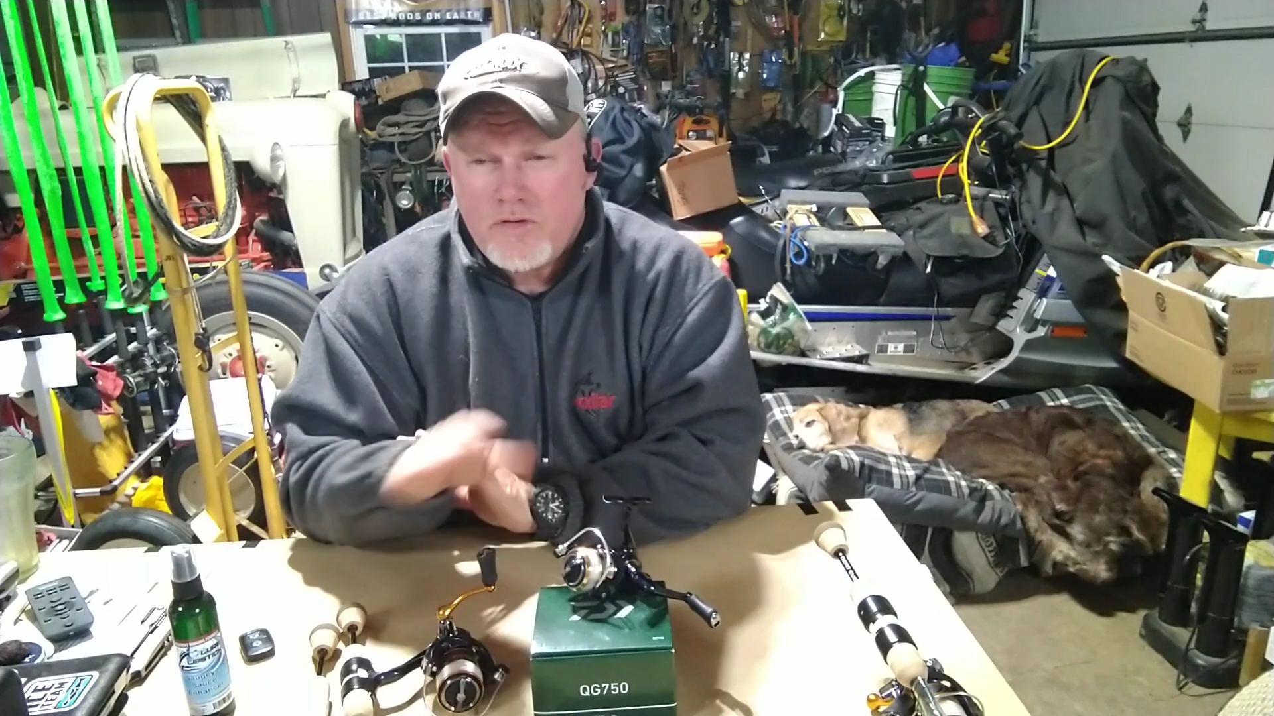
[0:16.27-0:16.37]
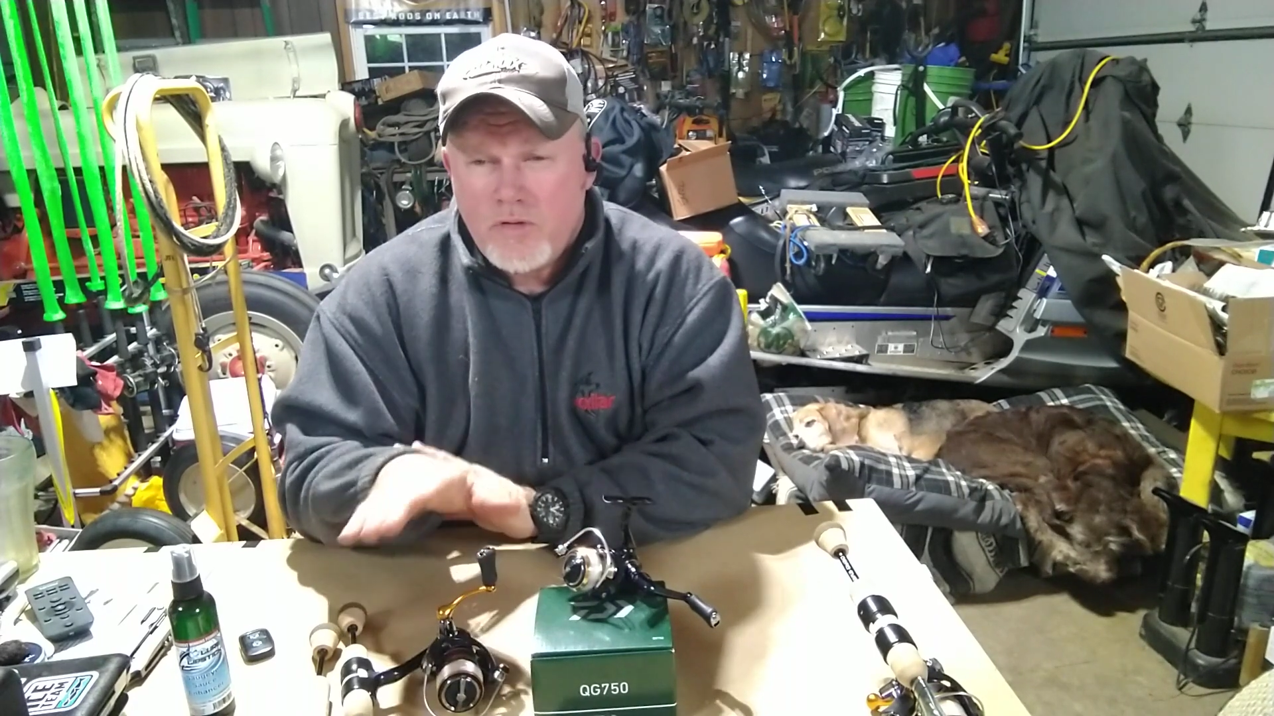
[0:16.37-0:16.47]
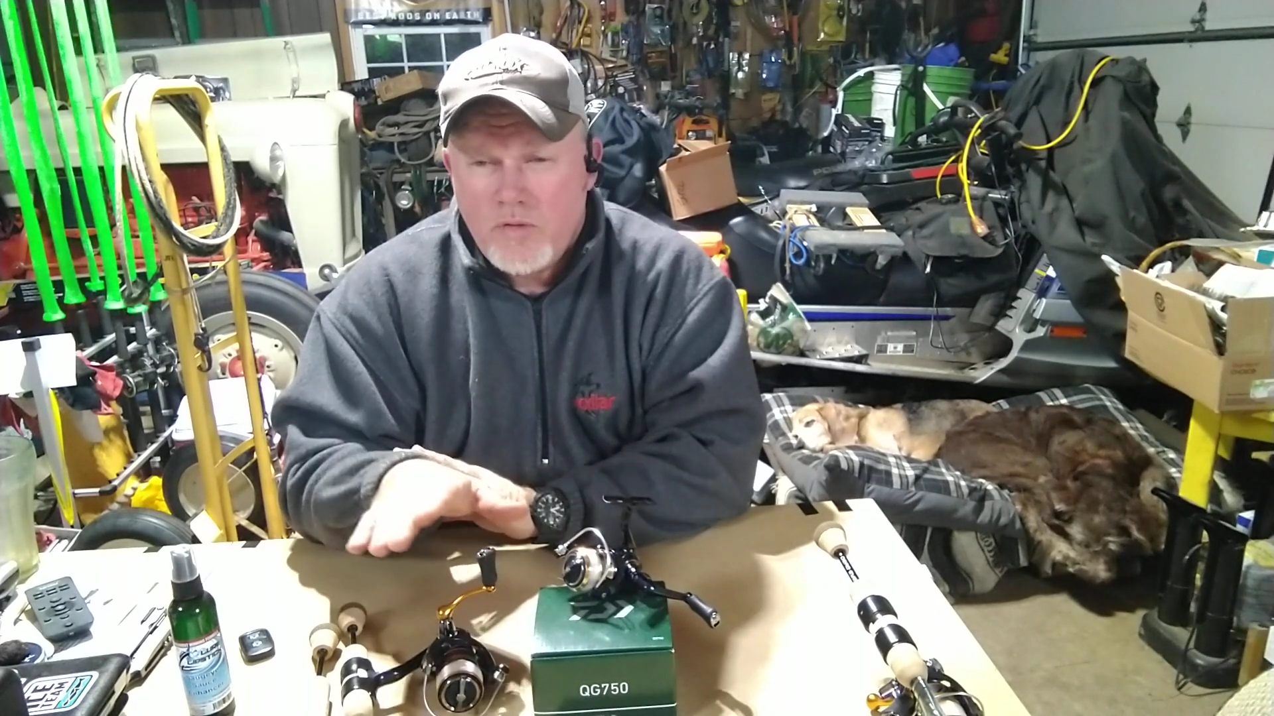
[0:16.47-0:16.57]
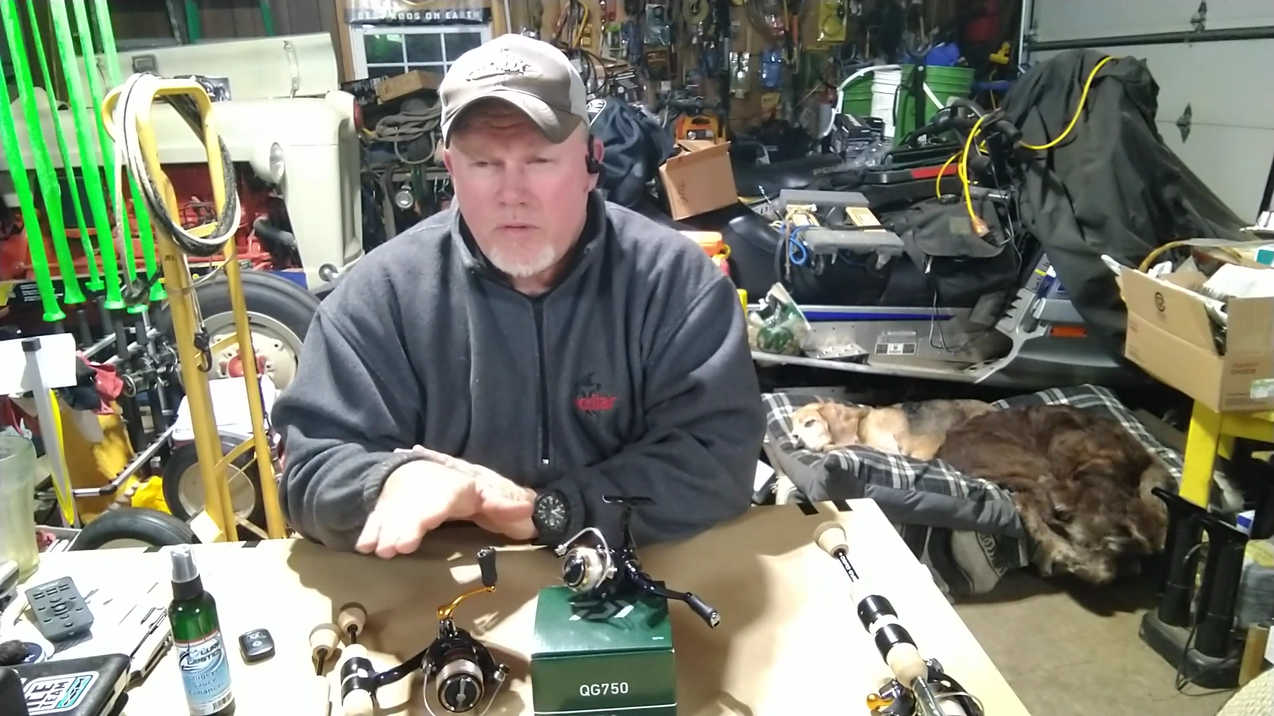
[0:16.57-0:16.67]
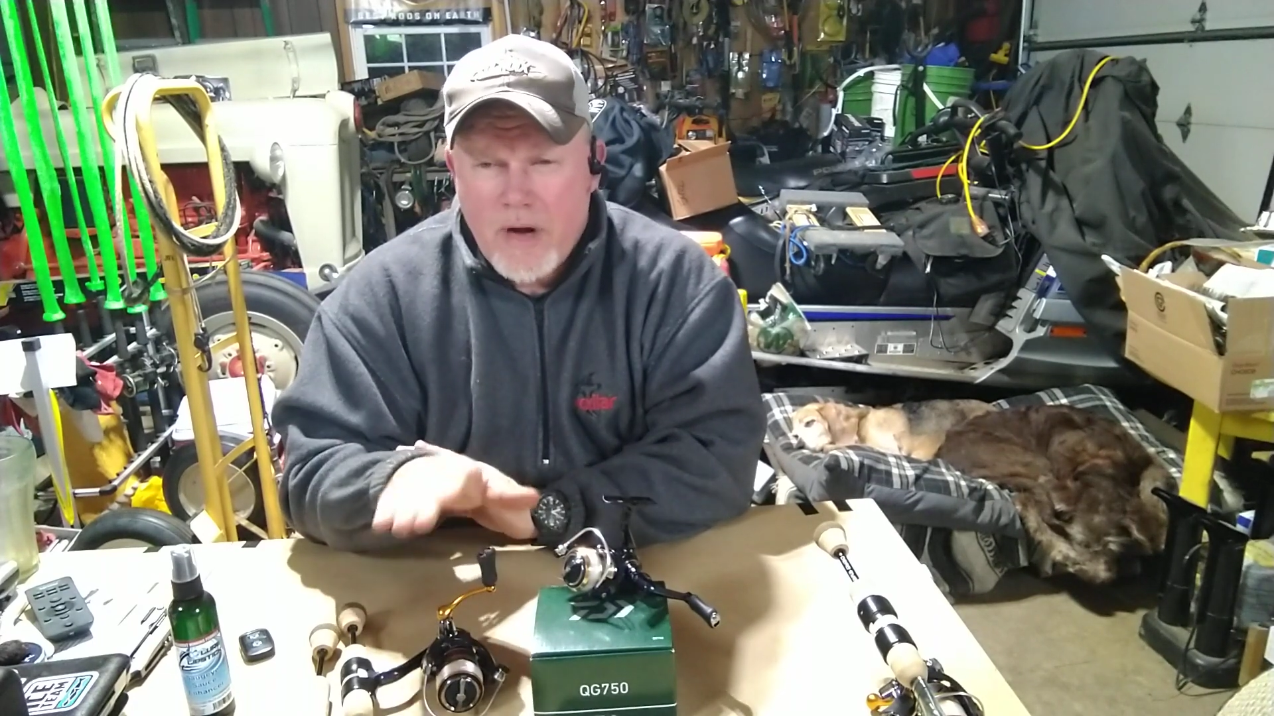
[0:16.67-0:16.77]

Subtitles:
to the